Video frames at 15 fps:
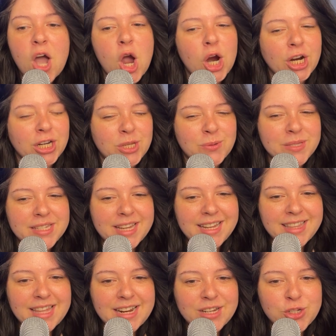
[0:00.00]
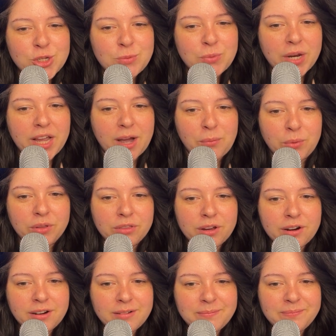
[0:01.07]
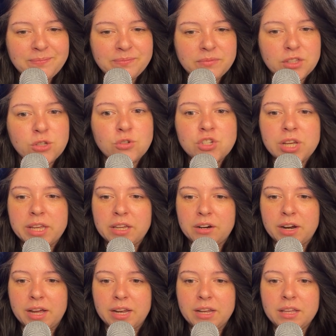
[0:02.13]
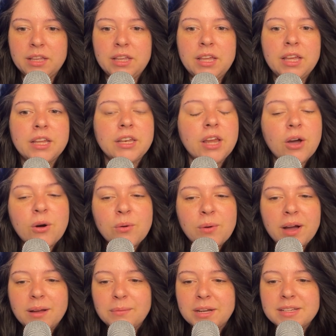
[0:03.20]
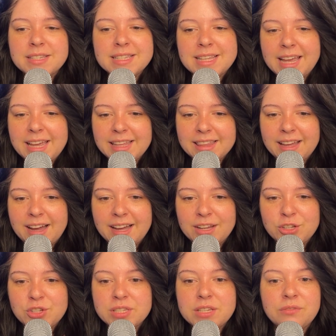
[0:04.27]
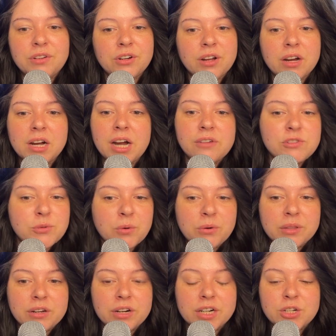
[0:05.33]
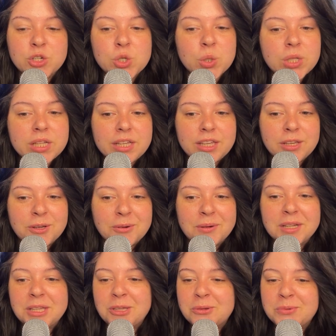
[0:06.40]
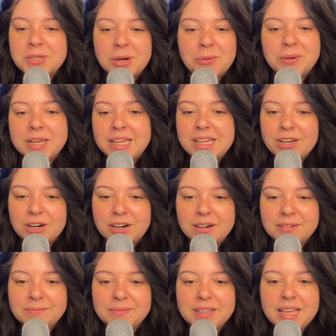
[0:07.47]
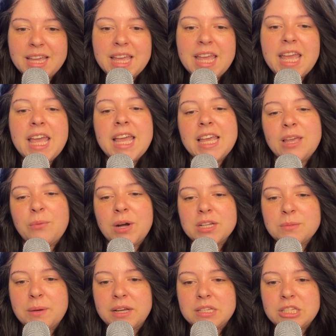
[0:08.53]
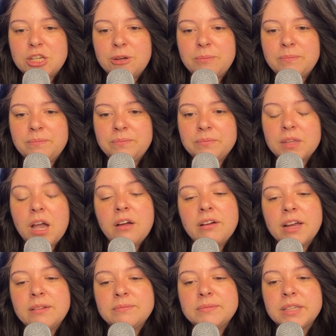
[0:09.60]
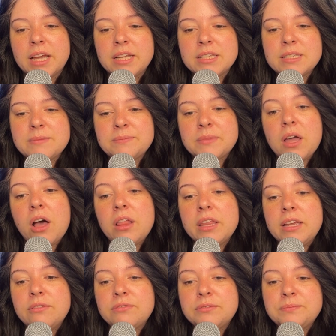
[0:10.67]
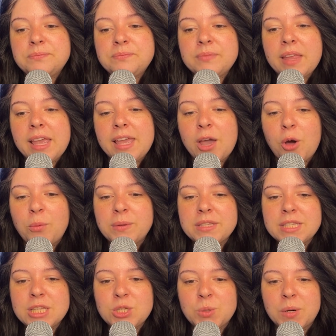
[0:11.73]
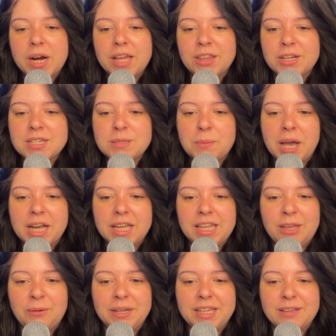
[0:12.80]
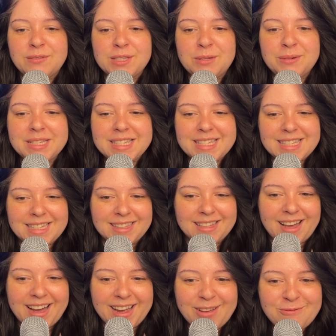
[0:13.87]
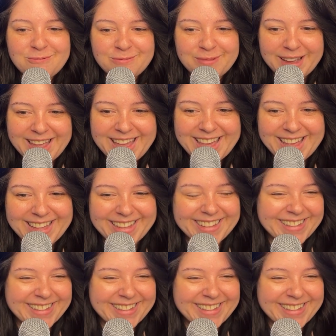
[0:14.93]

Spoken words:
Are you saying that I should break up with her? You shake your head. No, I'm not saying that. Just if you're not comfortable with her controlling you, you don't need her. He walks past you. All right, thanks. I'll leave. He opens the door and looks back at you and gives you a sly wink.